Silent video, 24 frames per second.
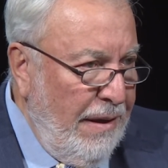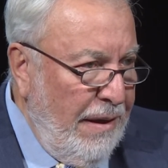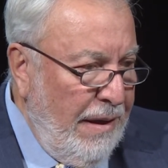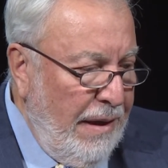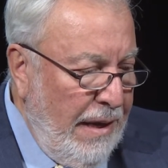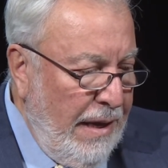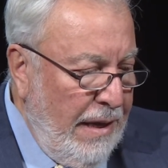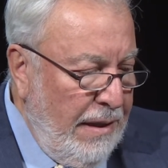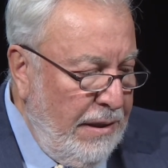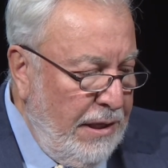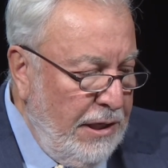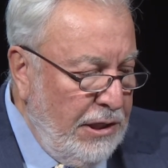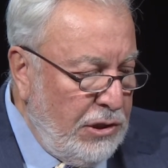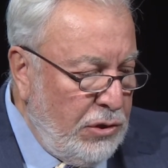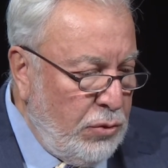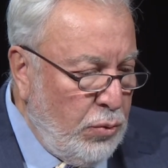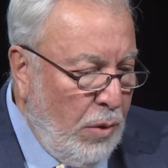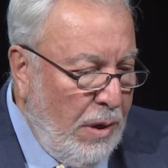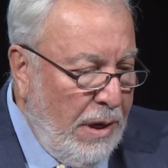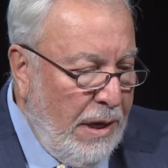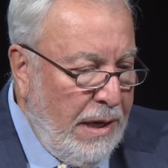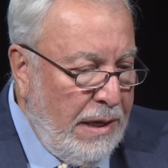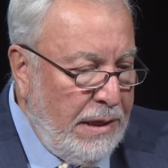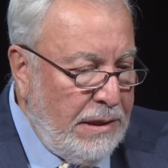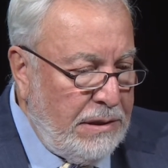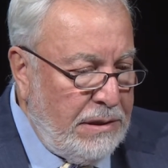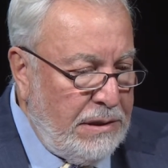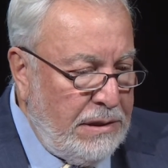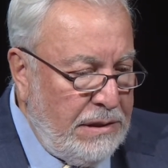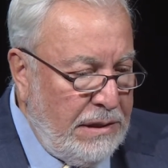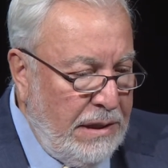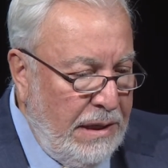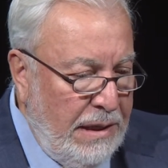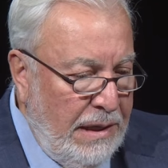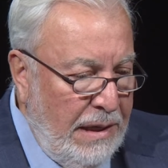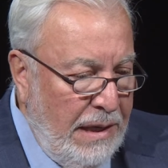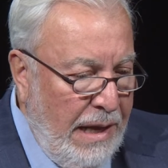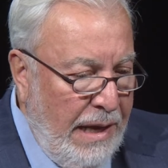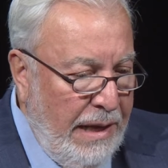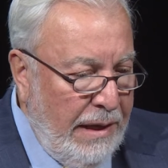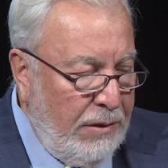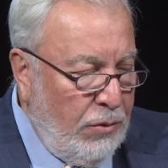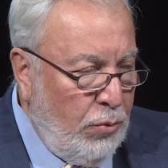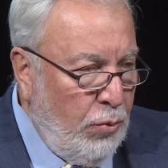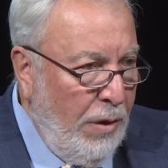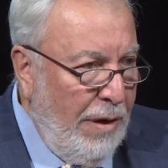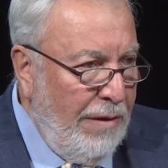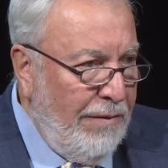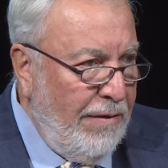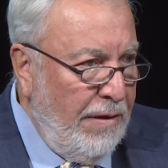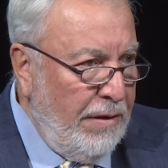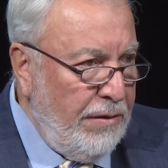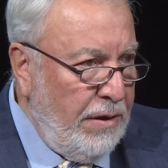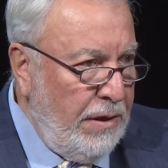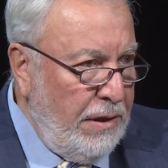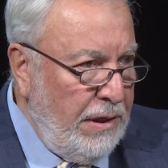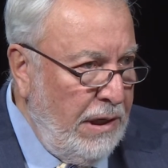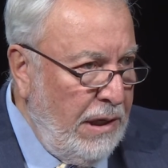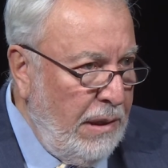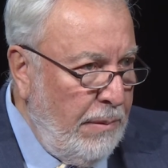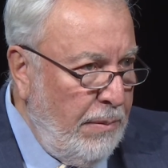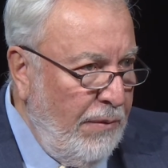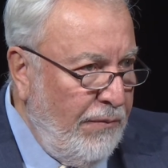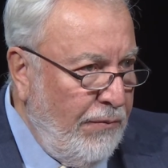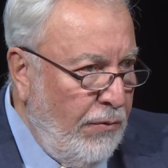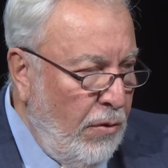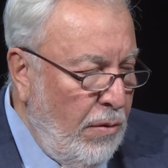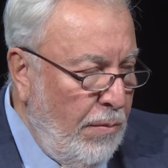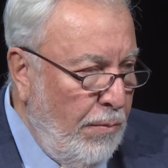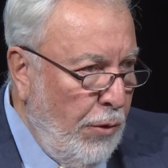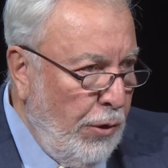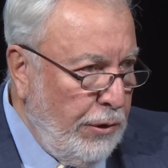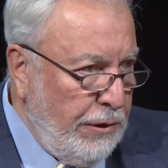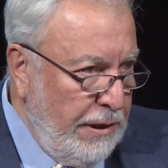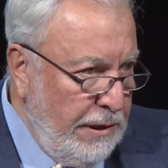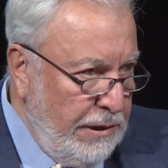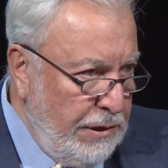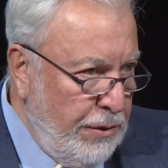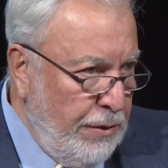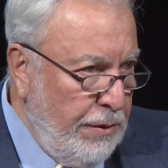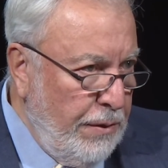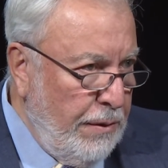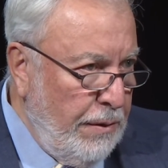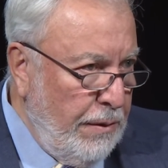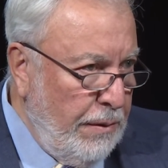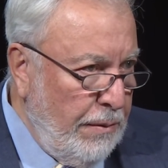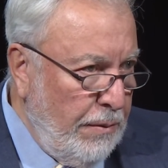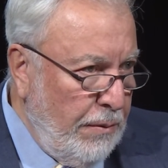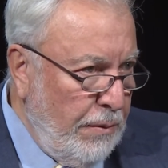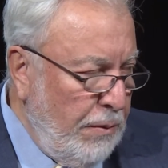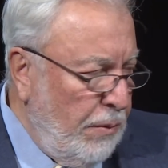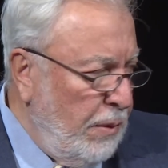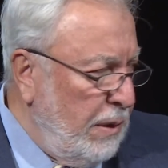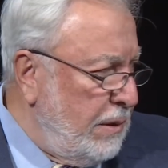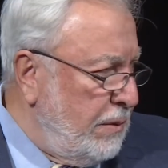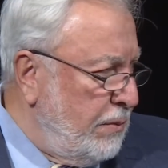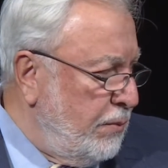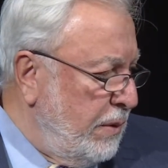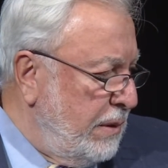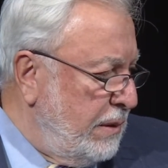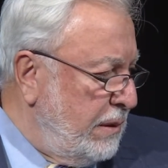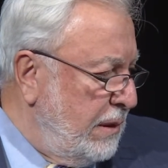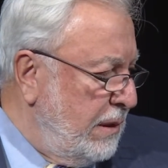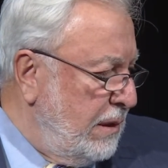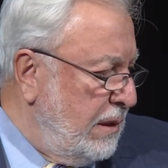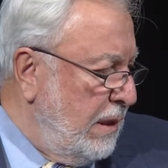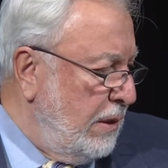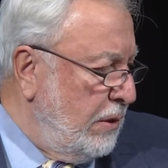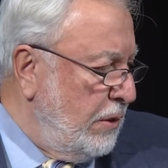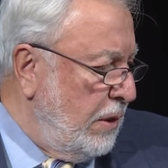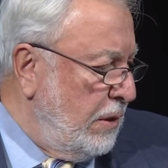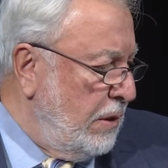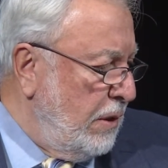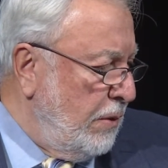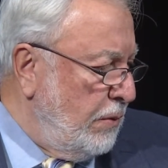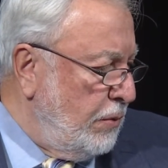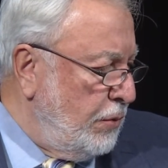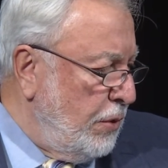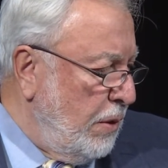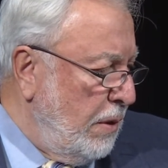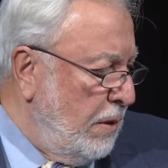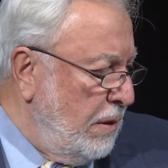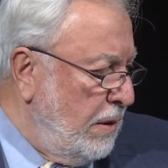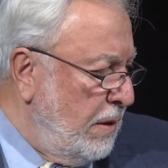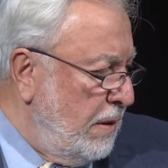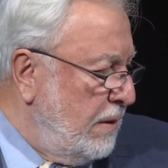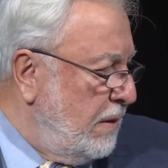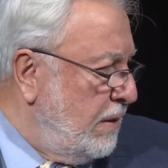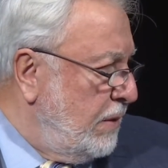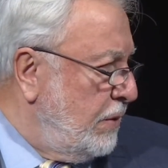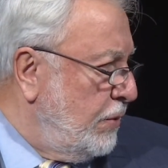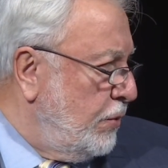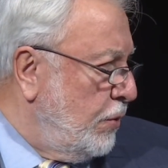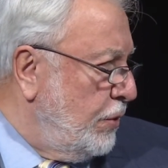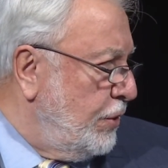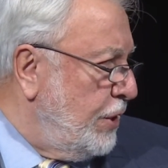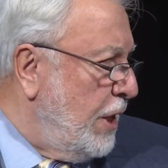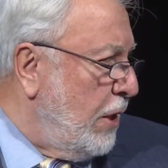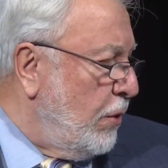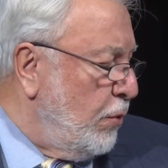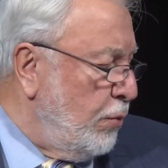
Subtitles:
And this was like 1,200 years before Montesquieu. What's his name? No, Jean-Jacques